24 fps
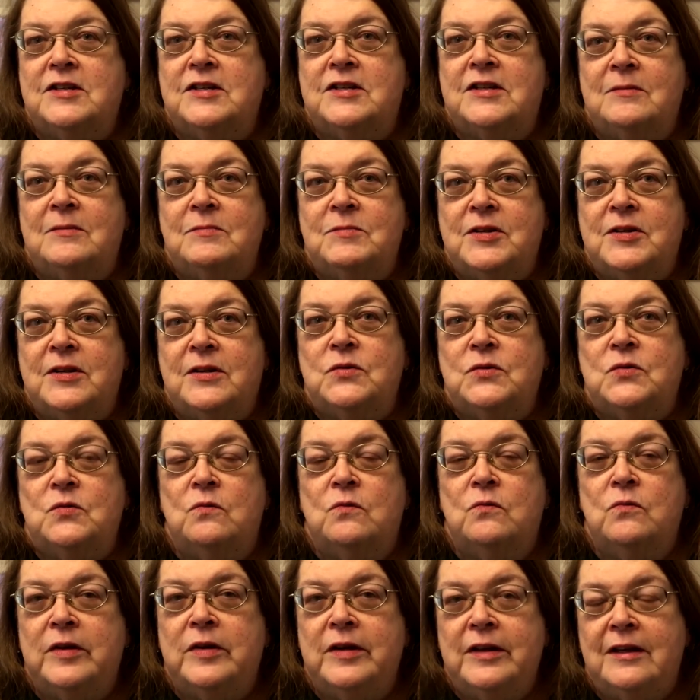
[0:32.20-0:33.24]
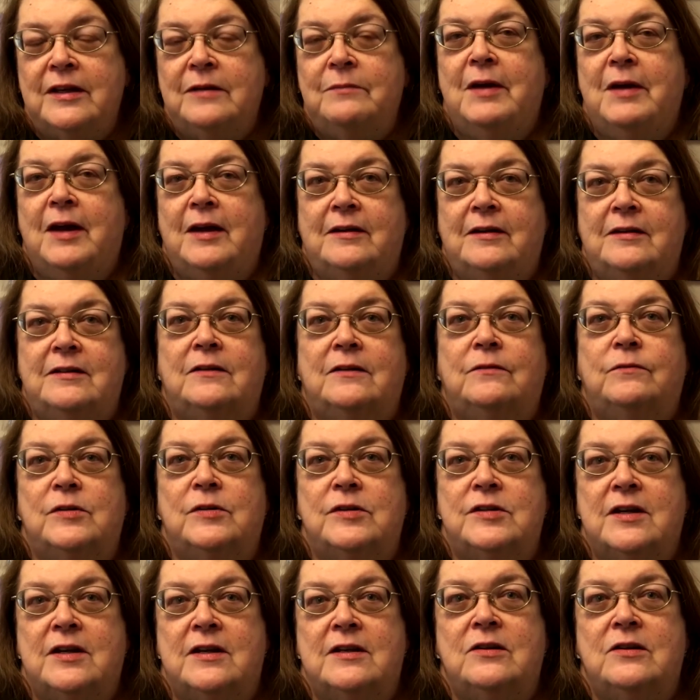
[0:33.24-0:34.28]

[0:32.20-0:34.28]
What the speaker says: The stem cells really made a difference.